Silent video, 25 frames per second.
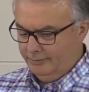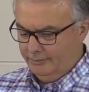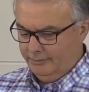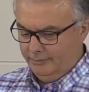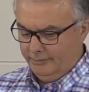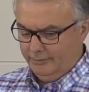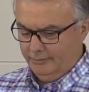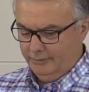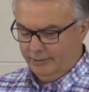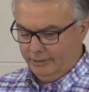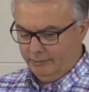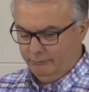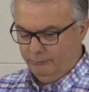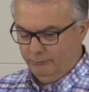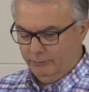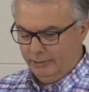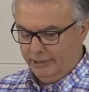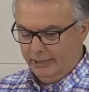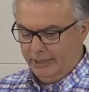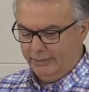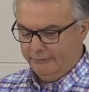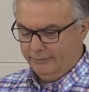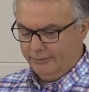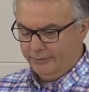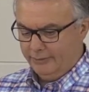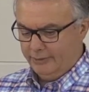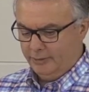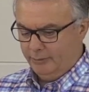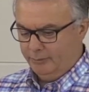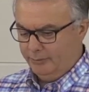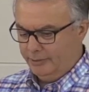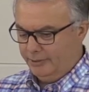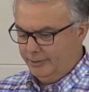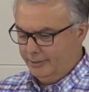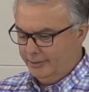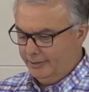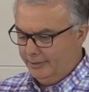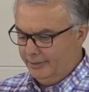you will have a
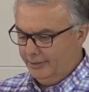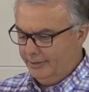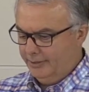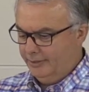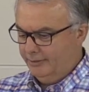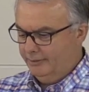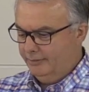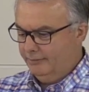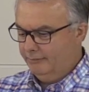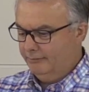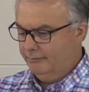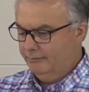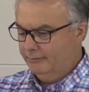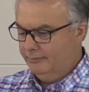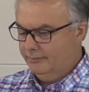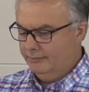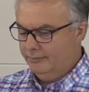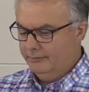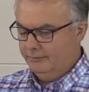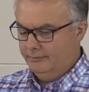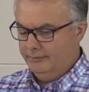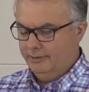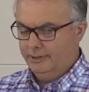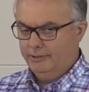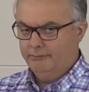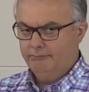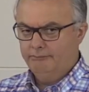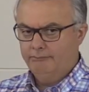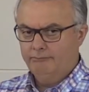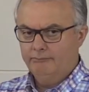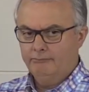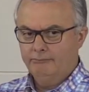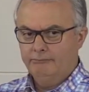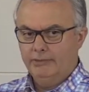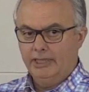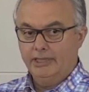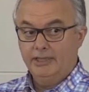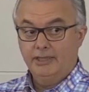copy
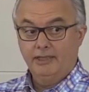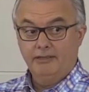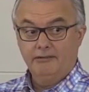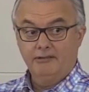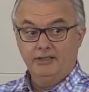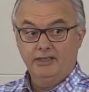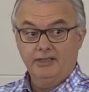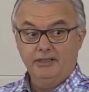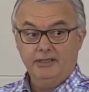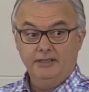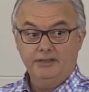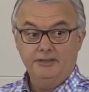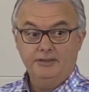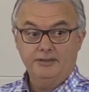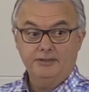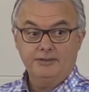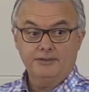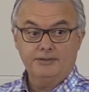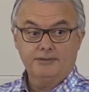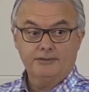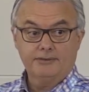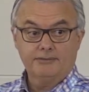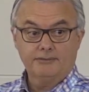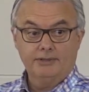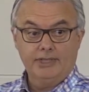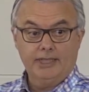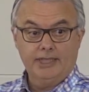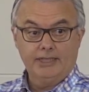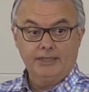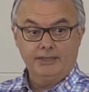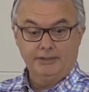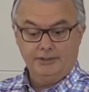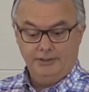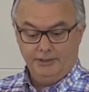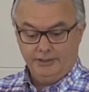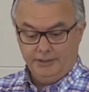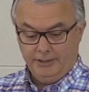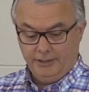in regular English rather
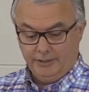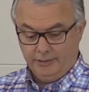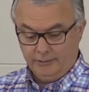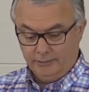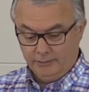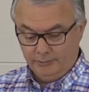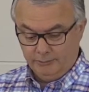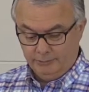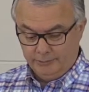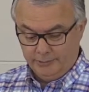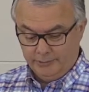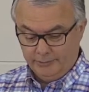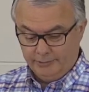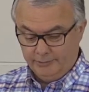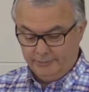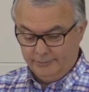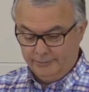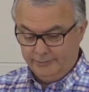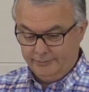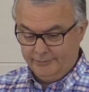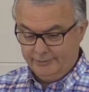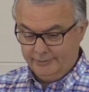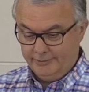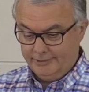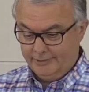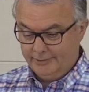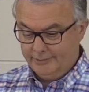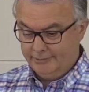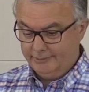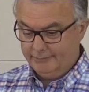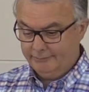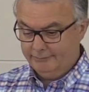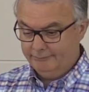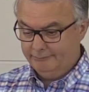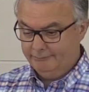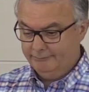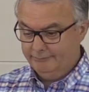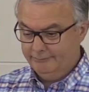than the old world
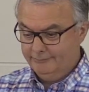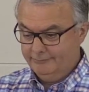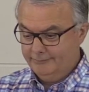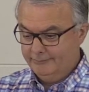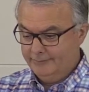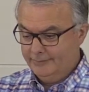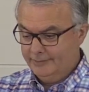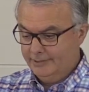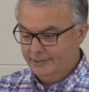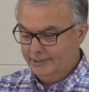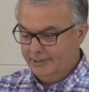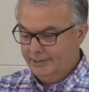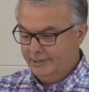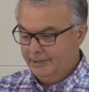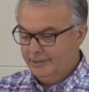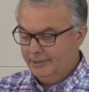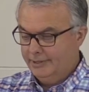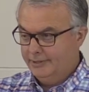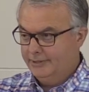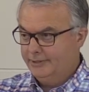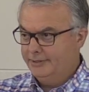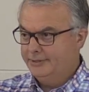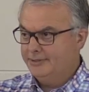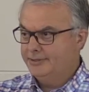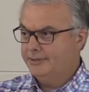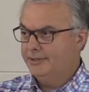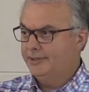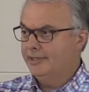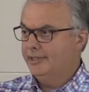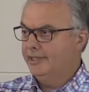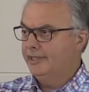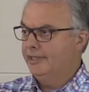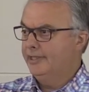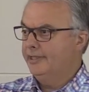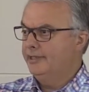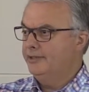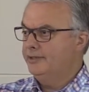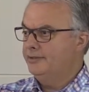these and
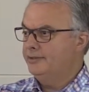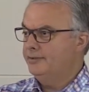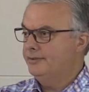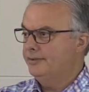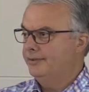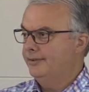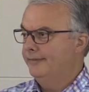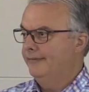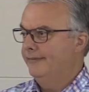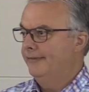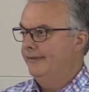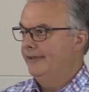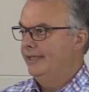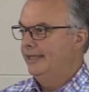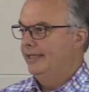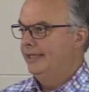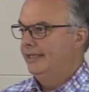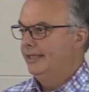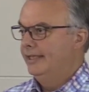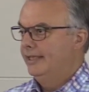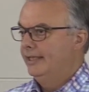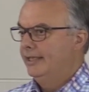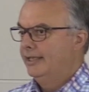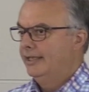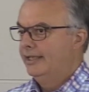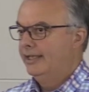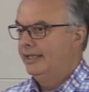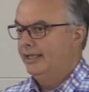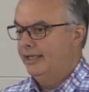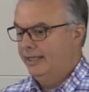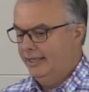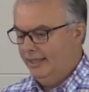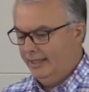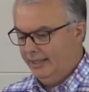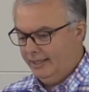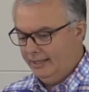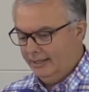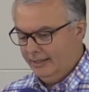thous.
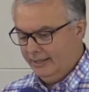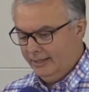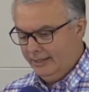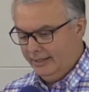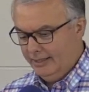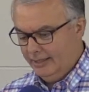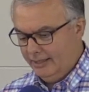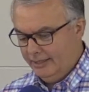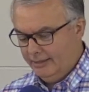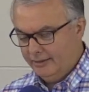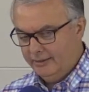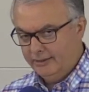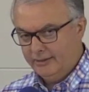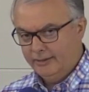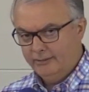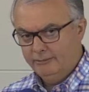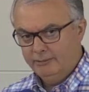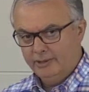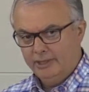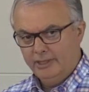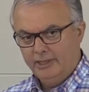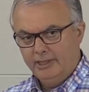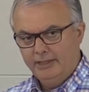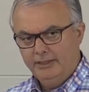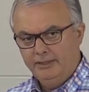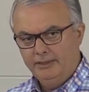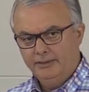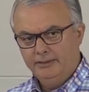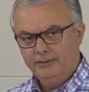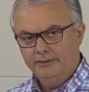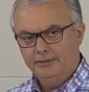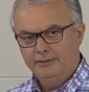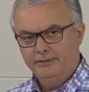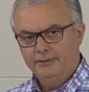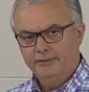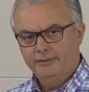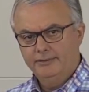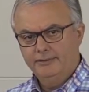And I would like you
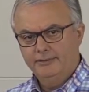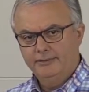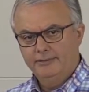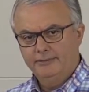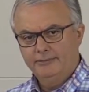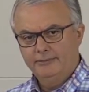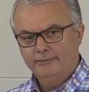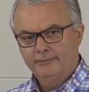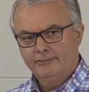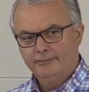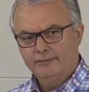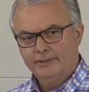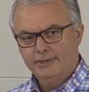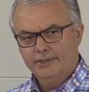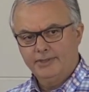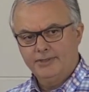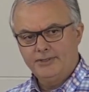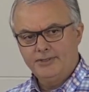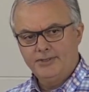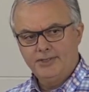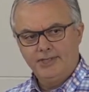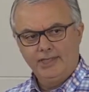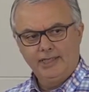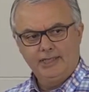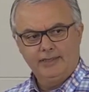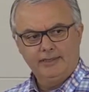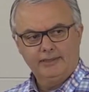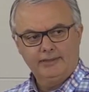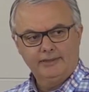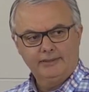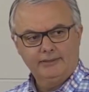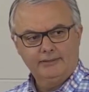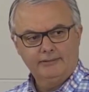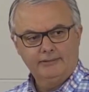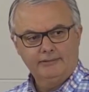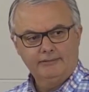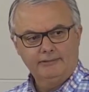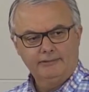to consider
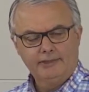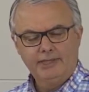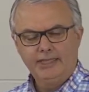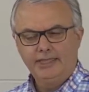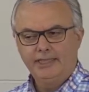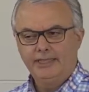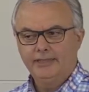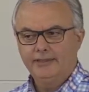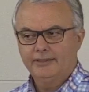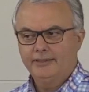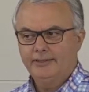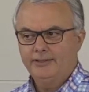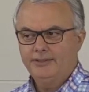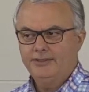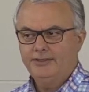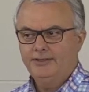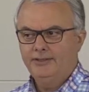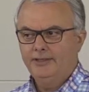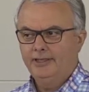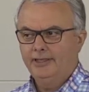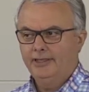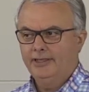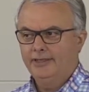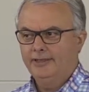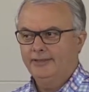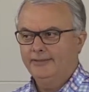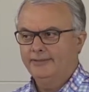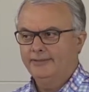reading it this year.